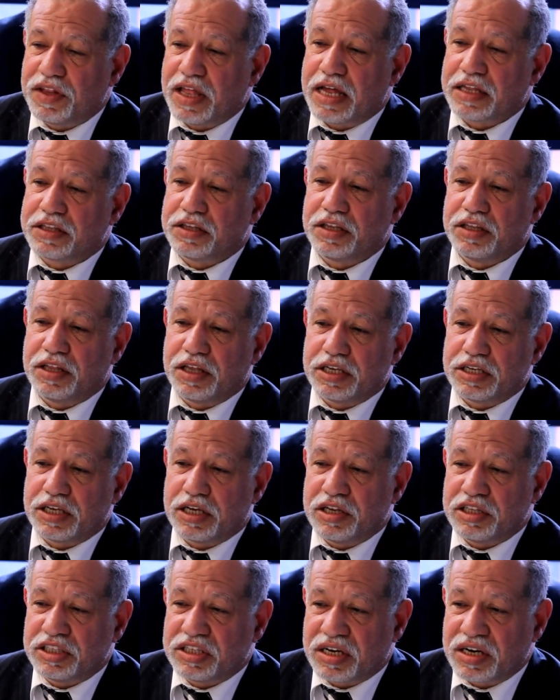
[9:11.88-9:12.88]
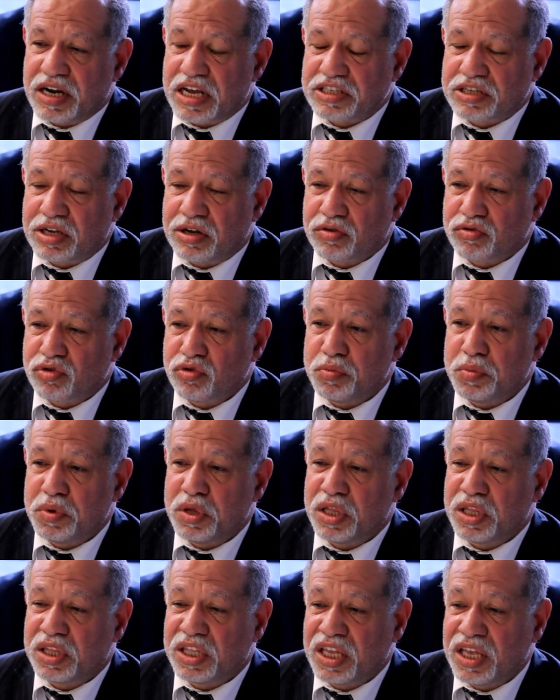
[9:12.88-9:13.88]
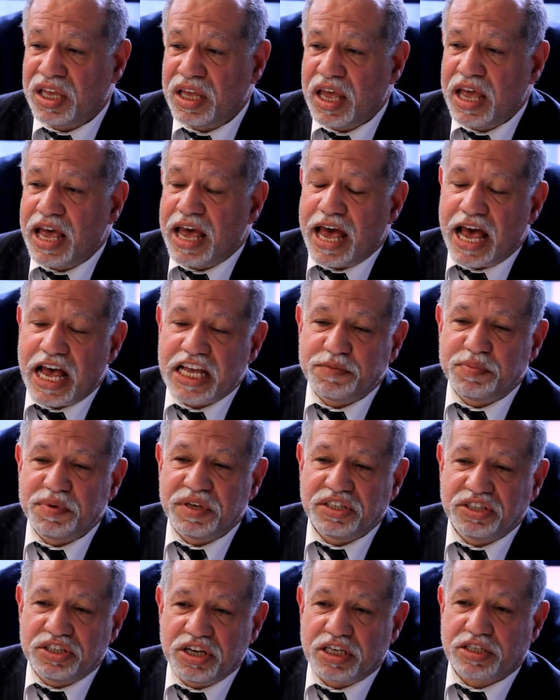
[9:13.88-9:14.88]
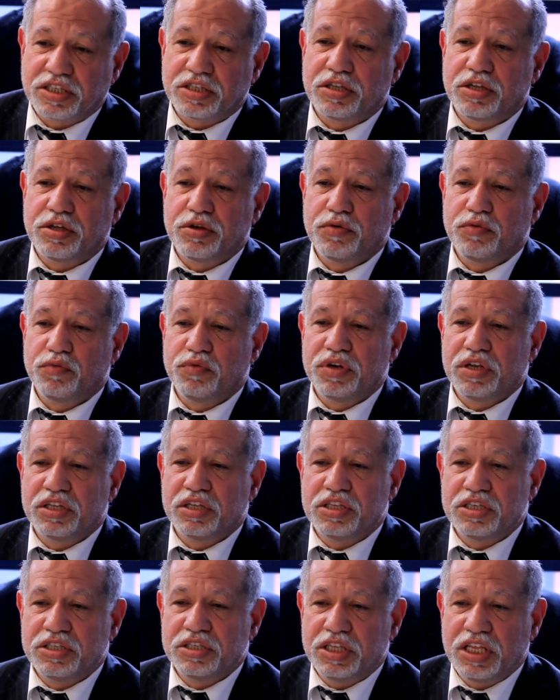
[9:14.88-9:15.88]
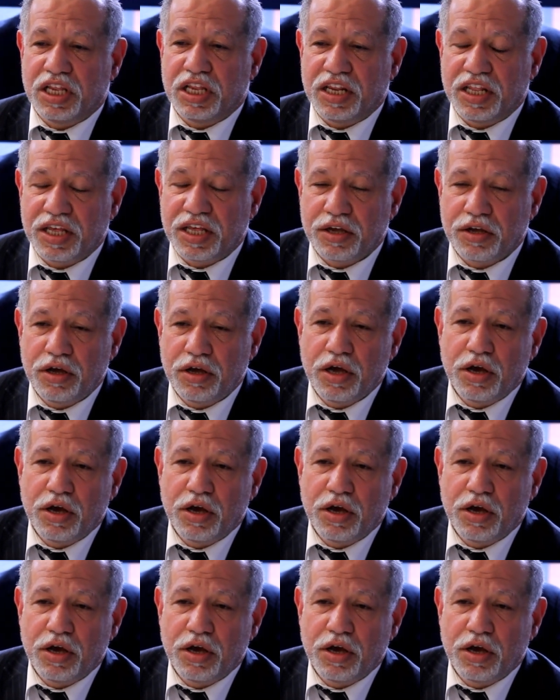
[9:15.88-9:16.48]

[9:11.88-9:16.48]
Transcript: that the international community has been just when it is dealing